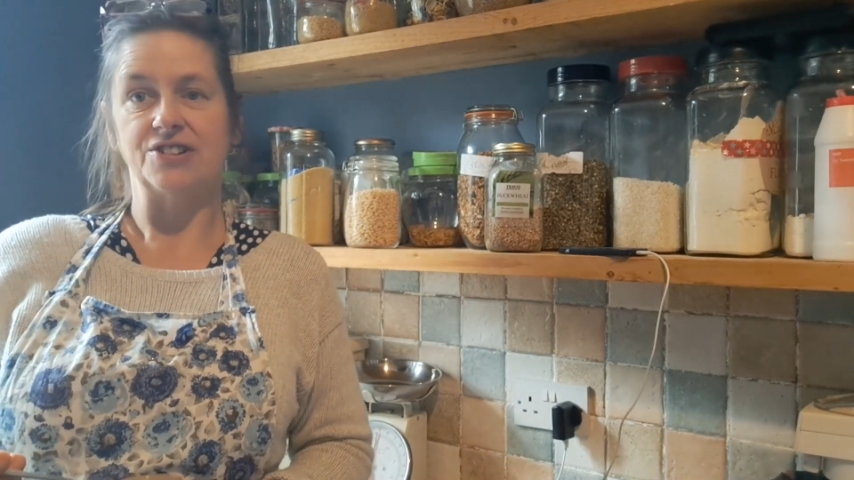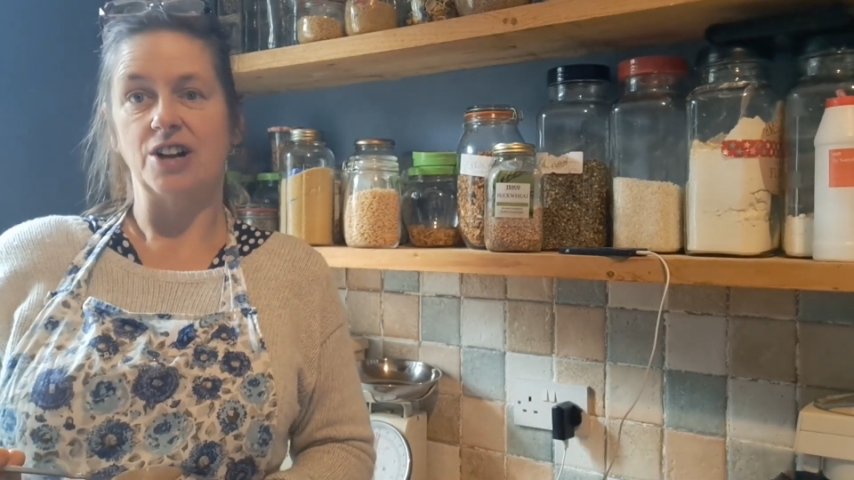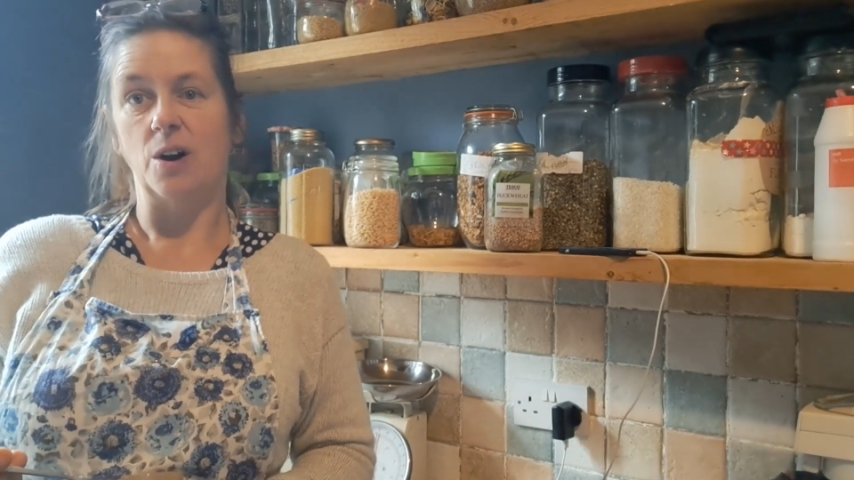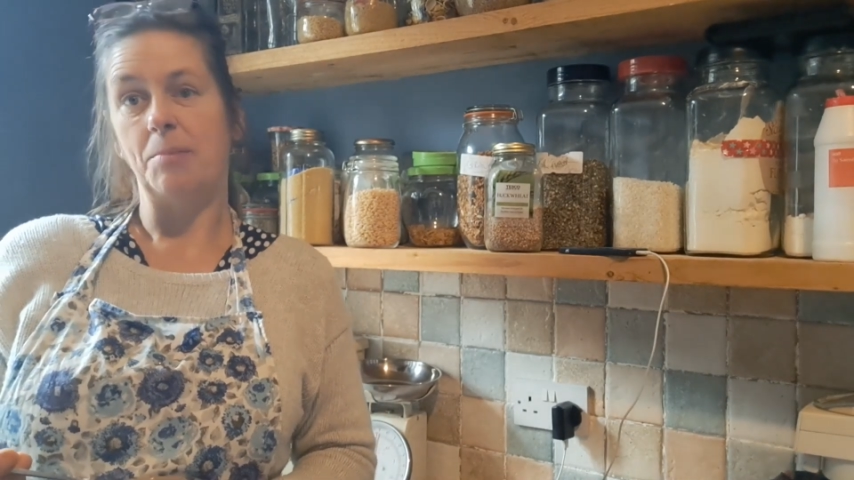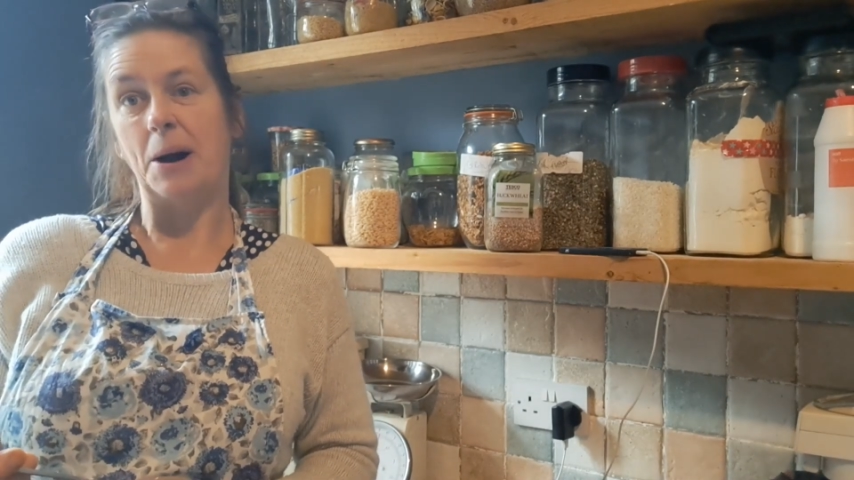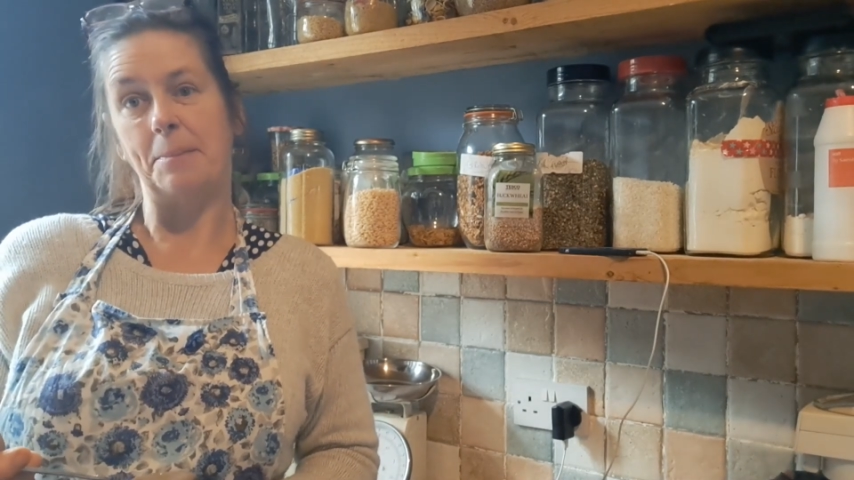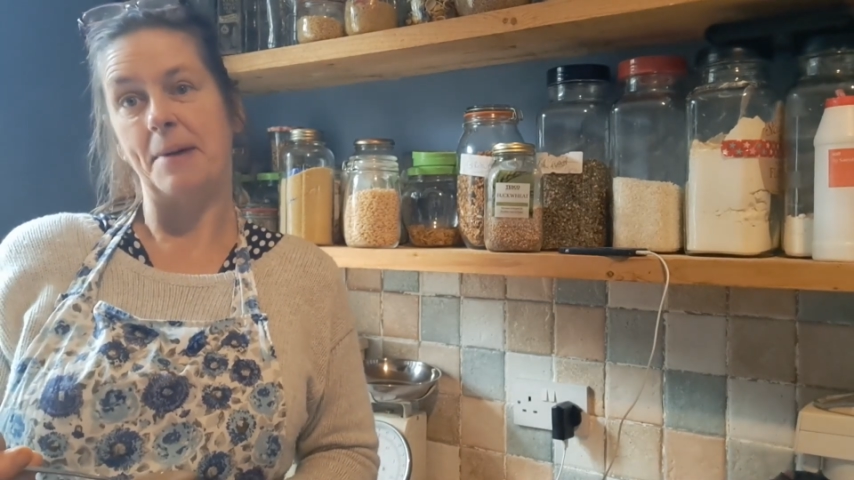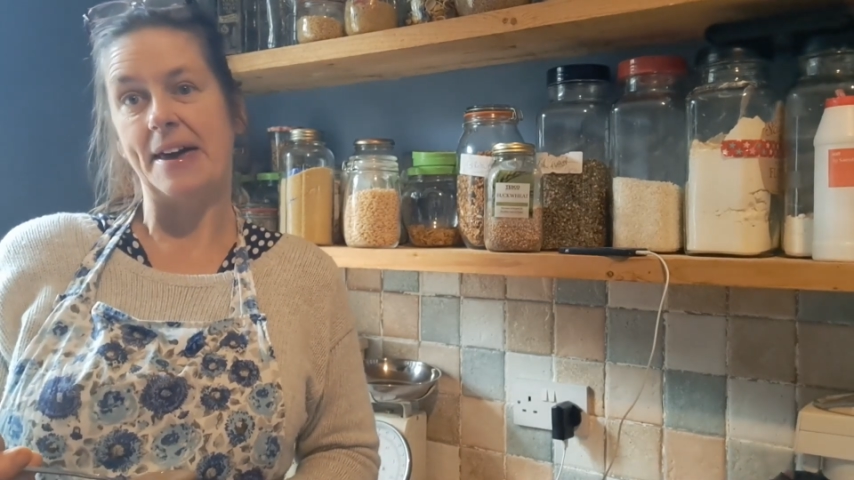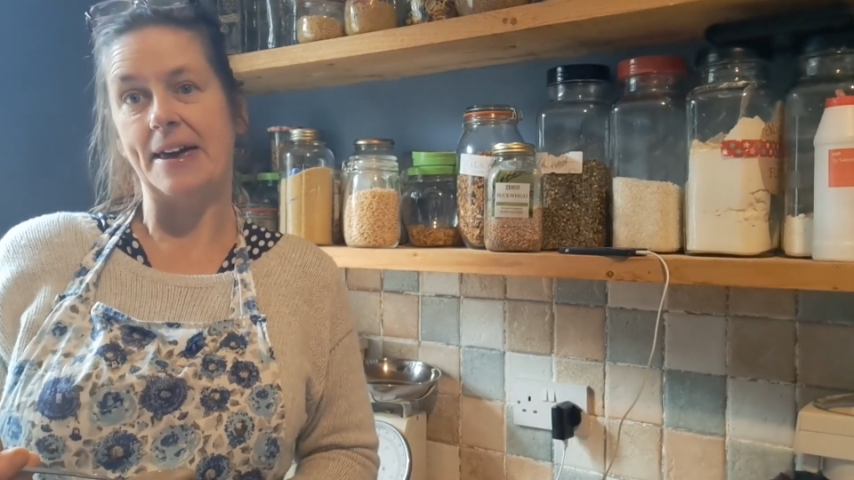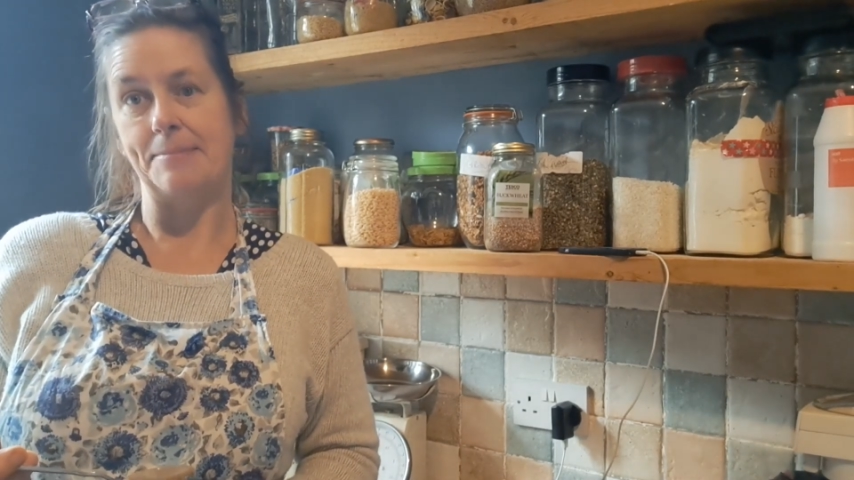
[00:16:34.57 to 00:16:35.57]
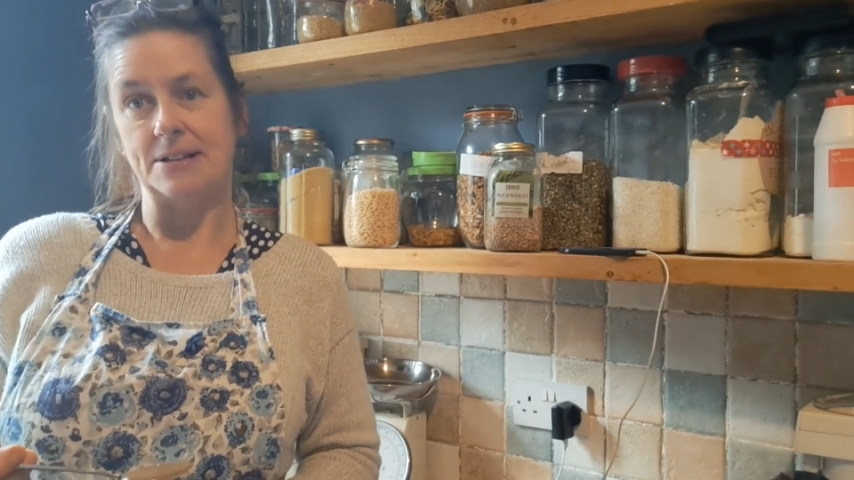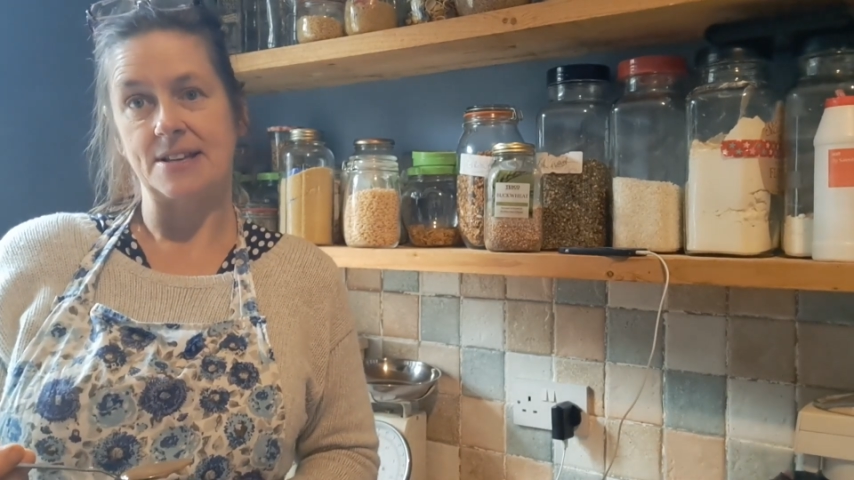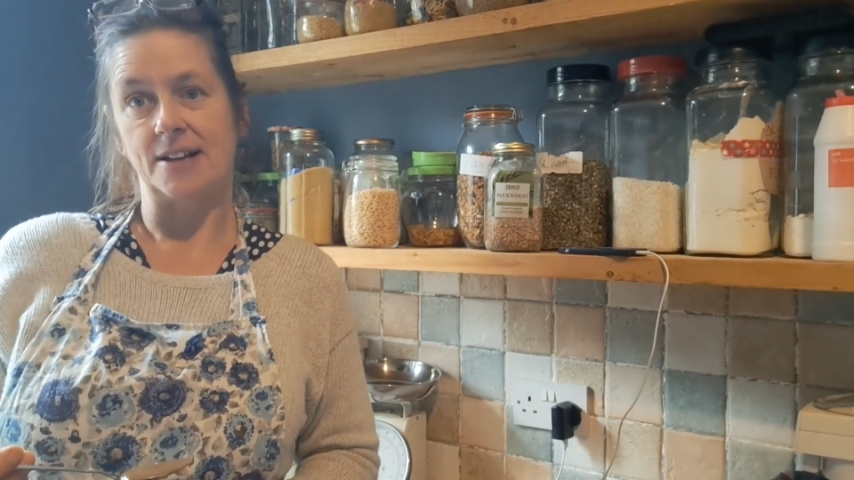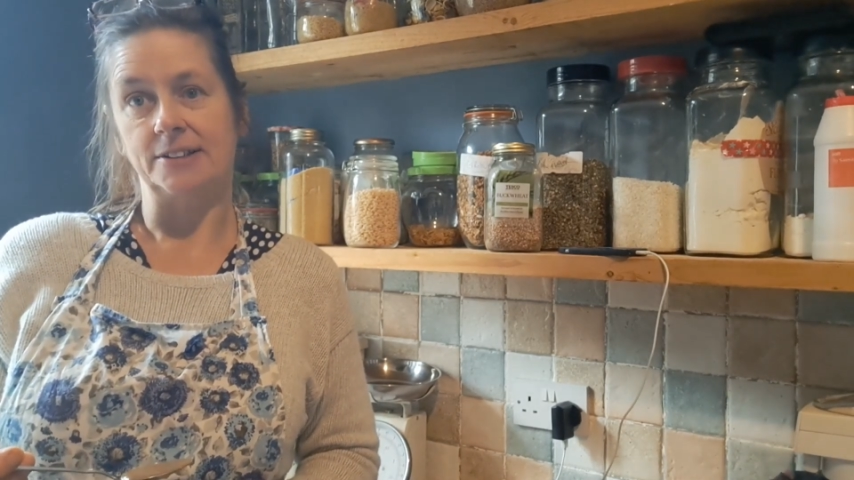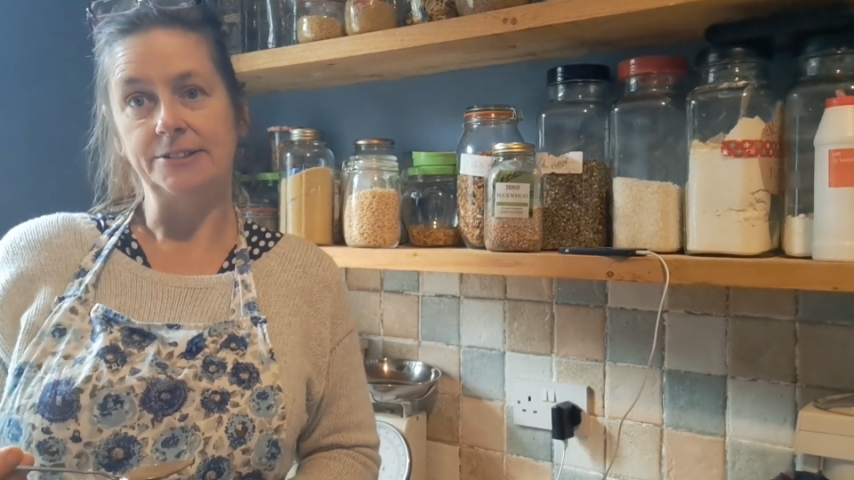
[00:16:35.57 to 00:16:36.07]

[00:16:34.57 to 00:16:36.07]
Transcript: of go about and make it myself,